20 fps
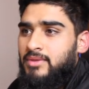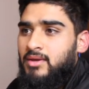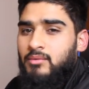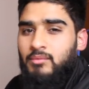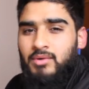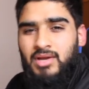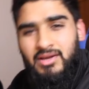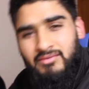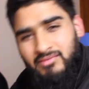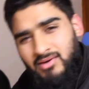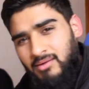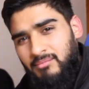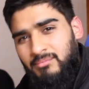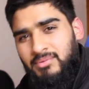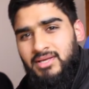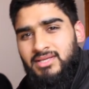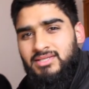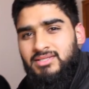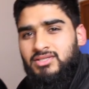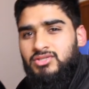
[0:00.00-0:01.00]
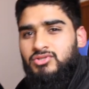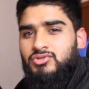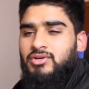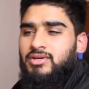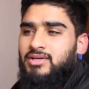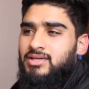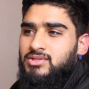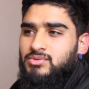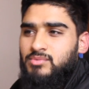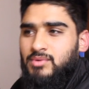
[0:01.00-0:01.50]
Whenever I'm placing
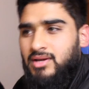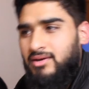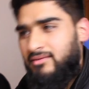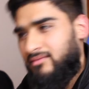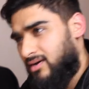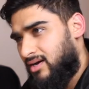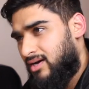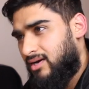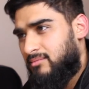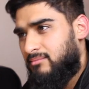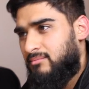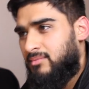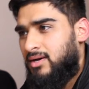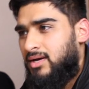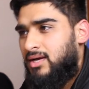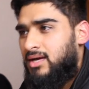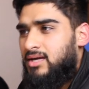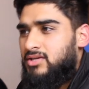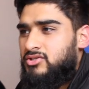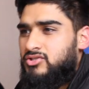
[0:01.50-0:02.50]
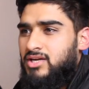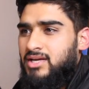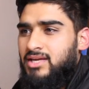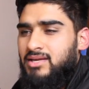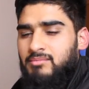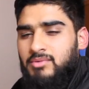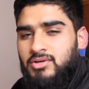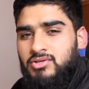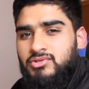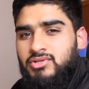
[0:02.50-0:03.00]
trades, whenever I'm
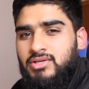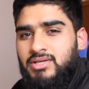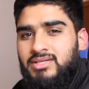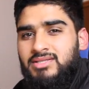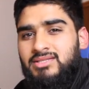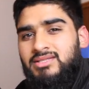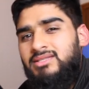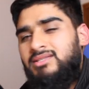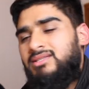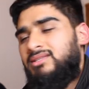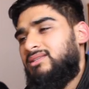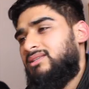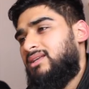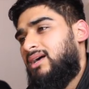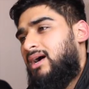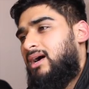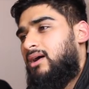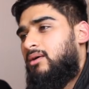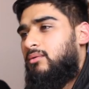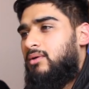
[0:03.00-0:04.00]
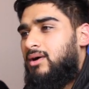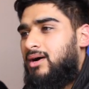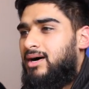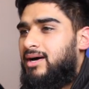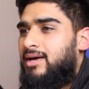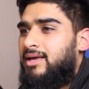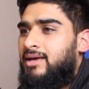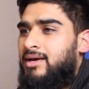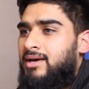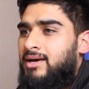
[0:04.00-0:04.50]
tracking my trades, this is how
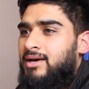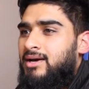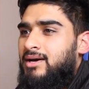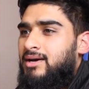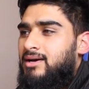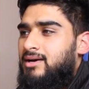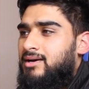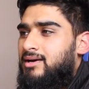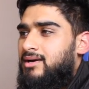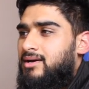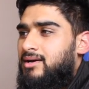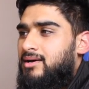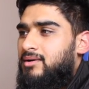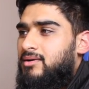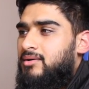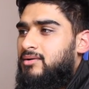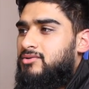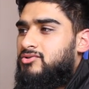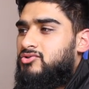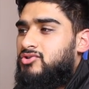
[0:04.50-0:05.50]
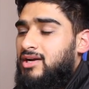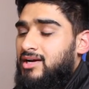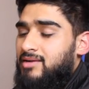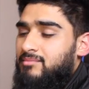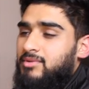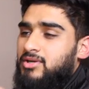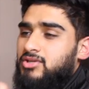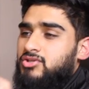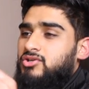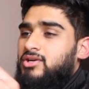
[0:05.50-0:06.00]
I track
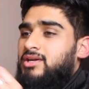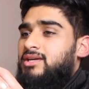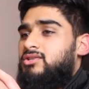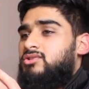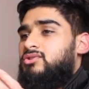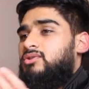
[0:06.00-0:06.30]
my trades.